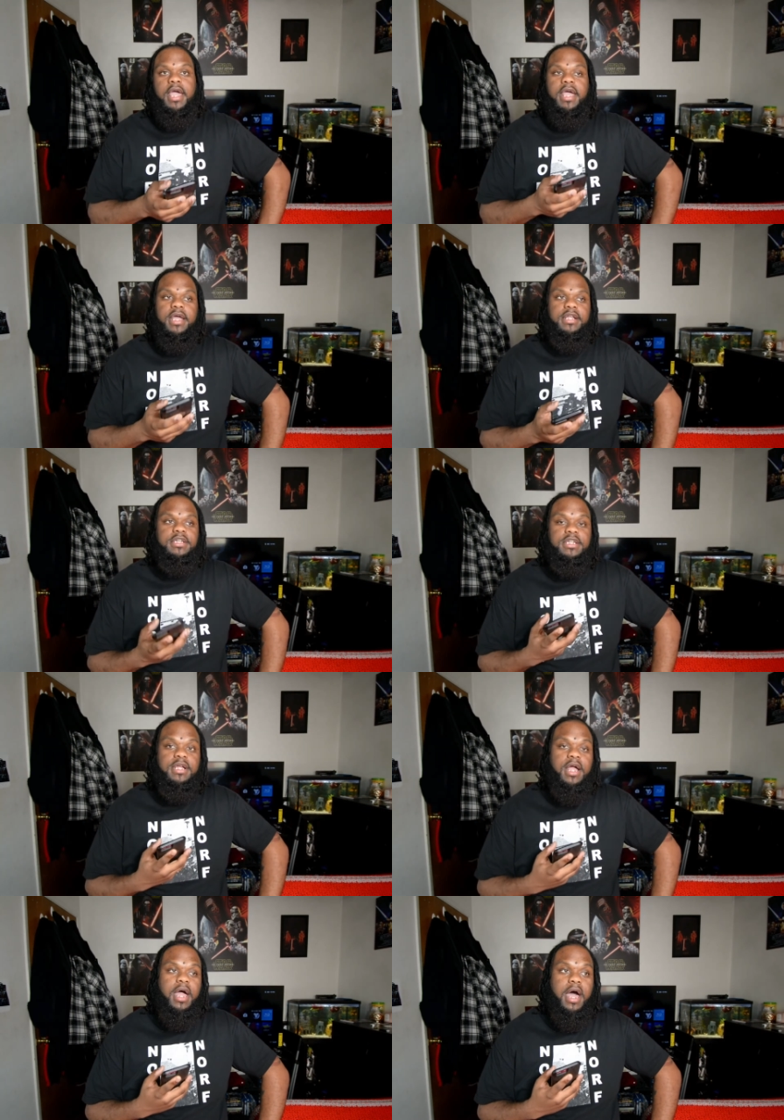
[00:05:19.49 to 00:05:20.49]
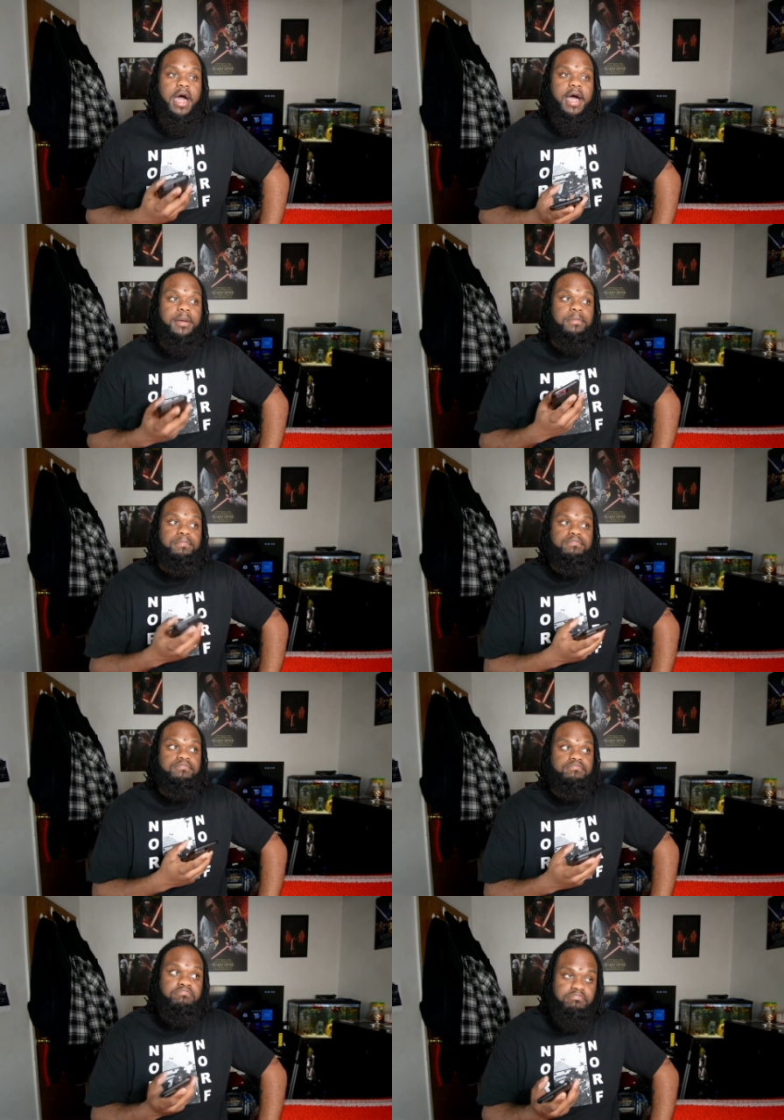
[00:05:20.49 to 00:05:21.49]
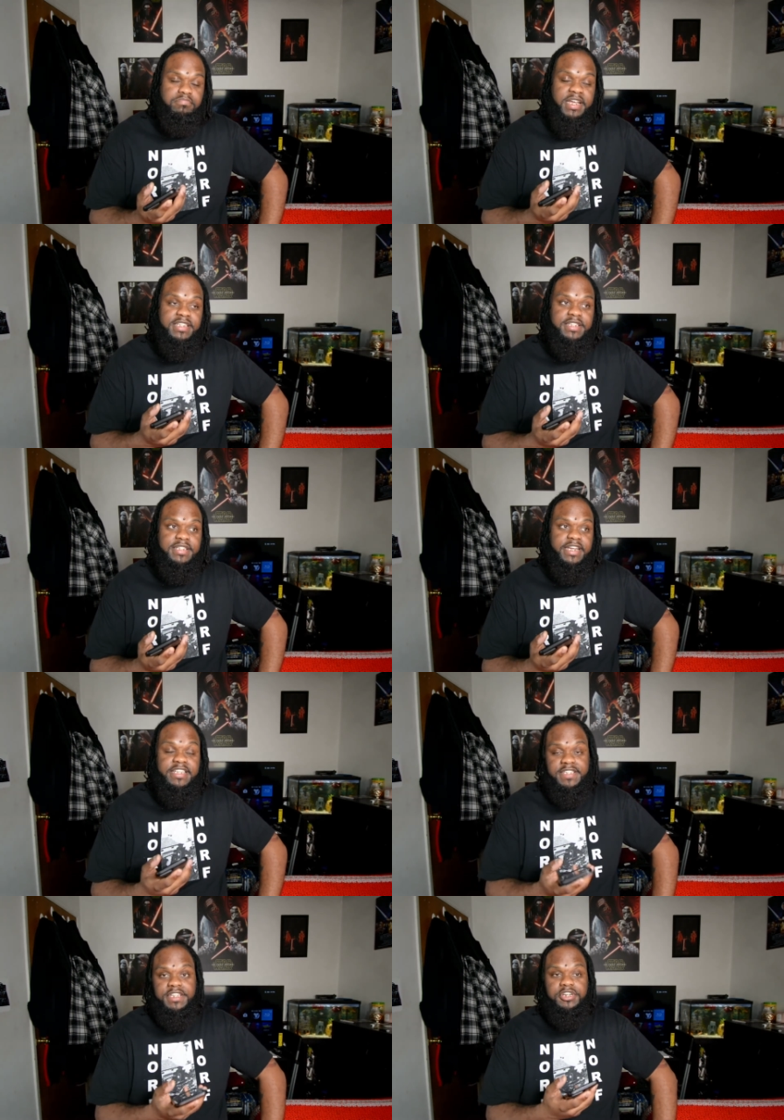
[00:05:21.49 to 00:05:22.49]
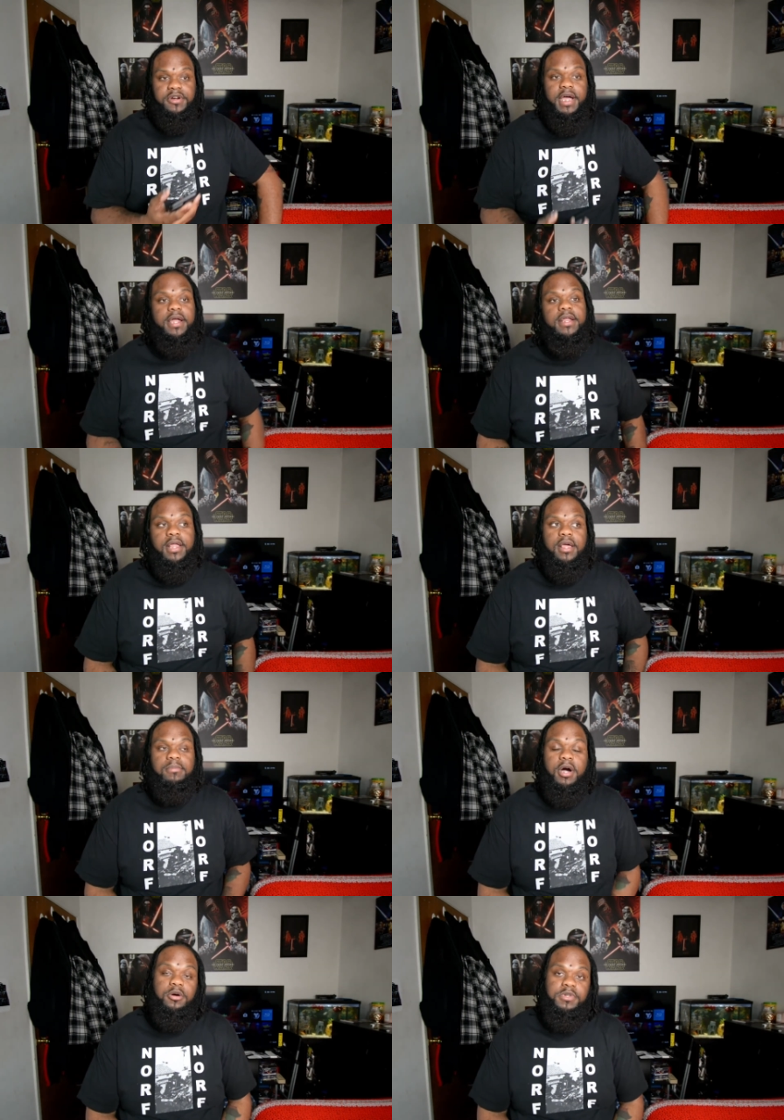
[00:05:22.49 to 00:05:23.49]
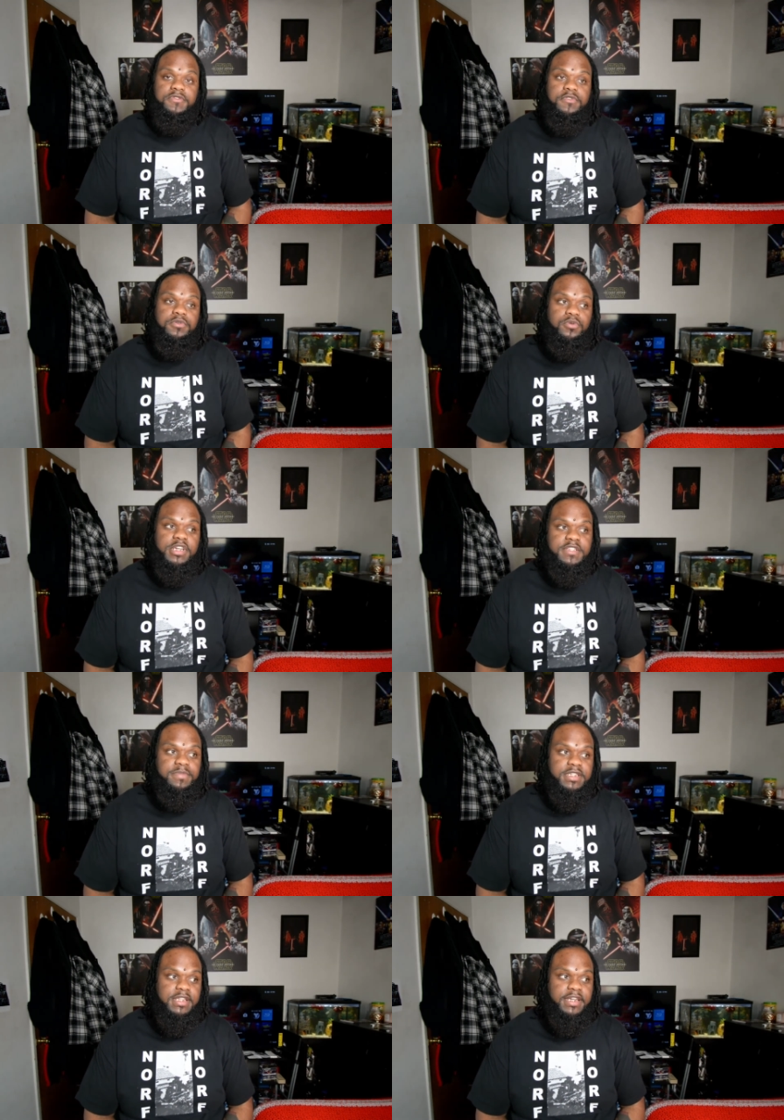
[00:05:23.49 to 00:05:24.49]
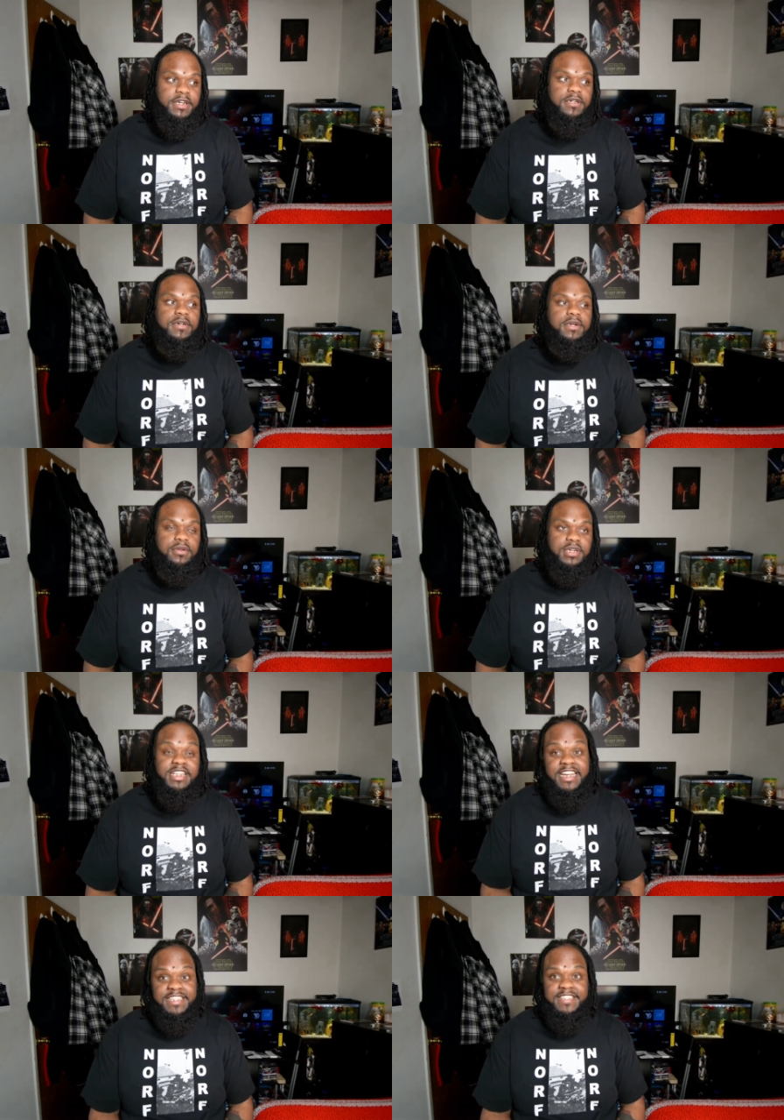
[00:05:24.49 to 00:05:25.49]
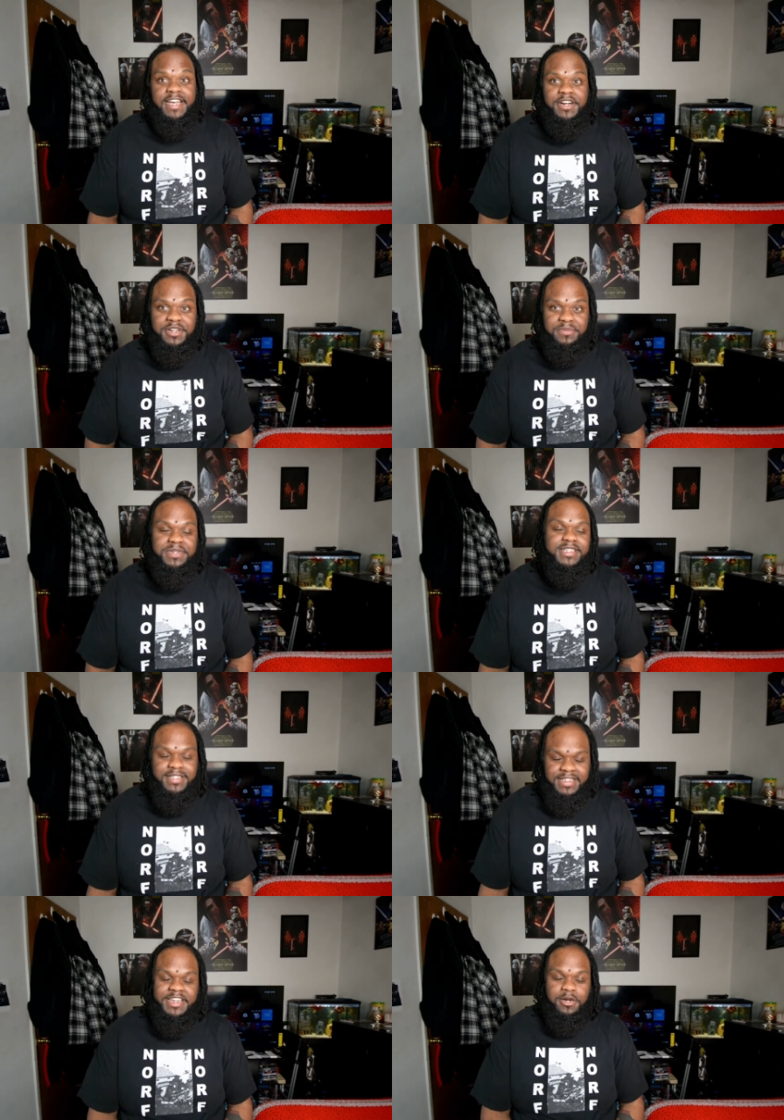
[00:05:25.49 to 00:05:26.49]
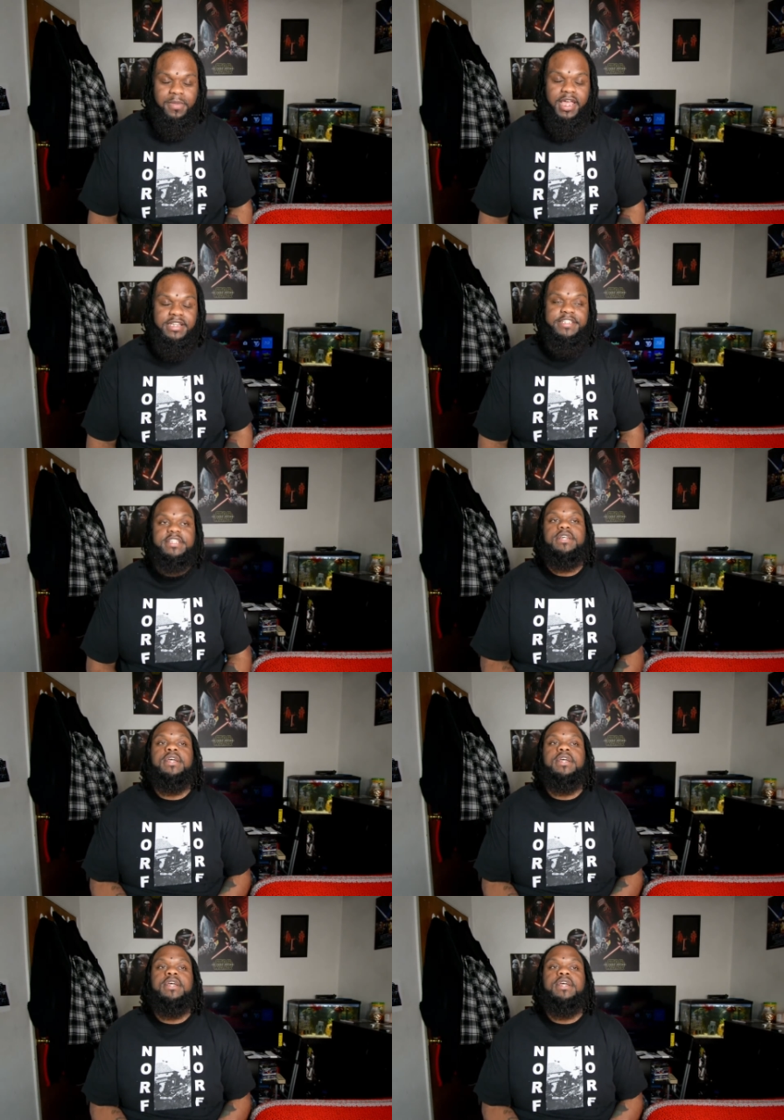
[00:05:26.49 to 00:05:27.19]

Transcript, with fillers: had. And I basically I see her at my homie's funeral, rest in peace, Lito, Alexis, I call him, Lito Bads.